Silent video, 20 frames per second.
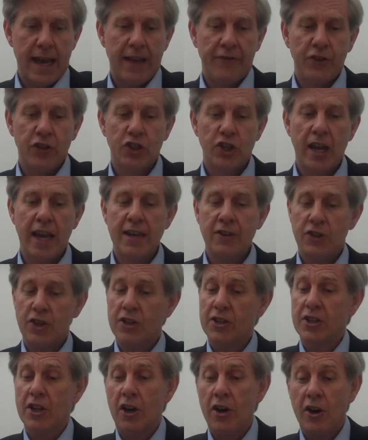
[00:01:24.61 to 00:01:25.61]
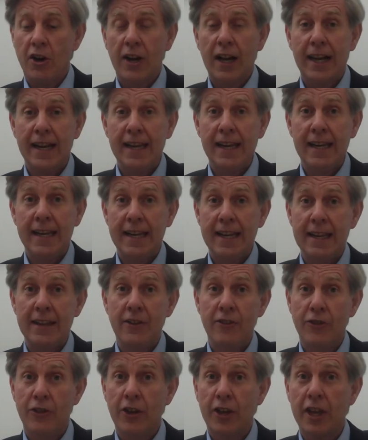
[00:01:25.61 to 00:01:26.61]
and the changes are clearly
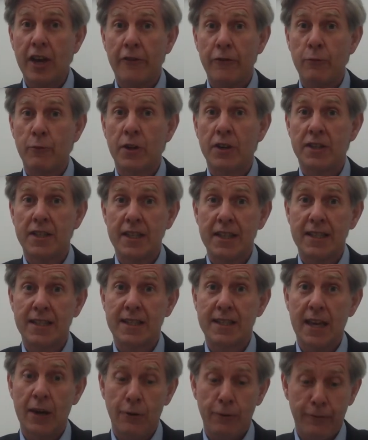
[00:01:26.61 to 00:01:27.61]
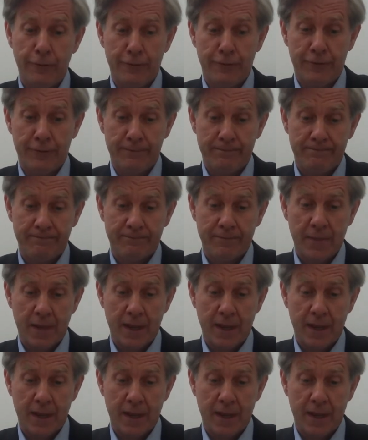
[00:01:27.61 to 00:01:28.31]
the government itself,